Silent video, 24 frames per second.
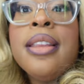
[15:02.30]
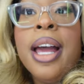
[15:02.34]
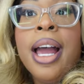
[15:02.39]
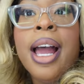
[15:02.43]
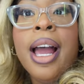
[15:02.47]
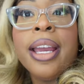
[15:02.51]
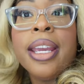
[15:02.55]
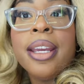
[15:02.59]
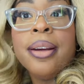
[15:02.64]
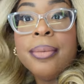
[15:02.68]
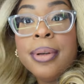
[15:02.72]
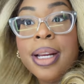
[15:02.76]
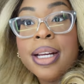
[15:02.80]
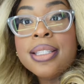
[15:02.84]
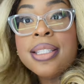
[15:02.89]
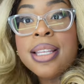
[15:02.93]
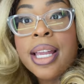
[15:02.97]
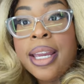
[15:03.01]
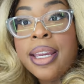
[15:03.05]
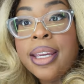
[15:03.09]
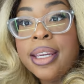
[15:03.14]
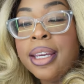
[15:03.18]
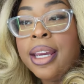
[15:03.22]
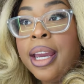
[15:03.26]
that I am not
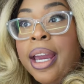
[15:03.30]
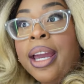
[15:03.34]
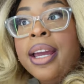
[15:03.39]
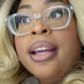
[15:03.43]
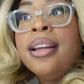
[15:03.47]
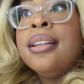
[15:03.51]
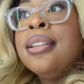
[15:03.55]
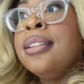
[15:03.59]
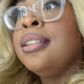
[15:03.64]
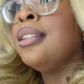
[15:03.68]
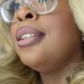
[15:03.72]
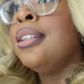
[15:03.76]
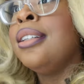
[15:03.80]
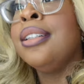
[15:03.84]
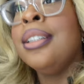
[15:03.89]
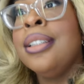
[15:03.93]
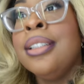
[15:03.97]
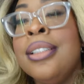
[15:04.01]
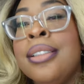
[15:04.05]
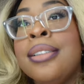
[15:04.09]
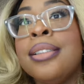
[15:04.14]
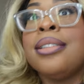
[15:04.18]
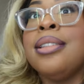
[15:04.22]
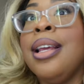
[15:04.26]
staying at.
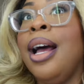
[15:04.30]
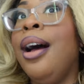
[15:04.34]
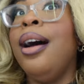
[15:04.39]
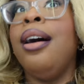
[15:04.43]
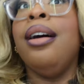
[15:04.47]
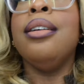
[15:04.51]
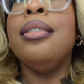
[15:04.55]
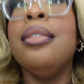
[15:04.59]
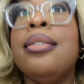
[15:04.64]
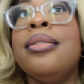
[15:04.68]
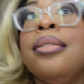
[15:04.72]
So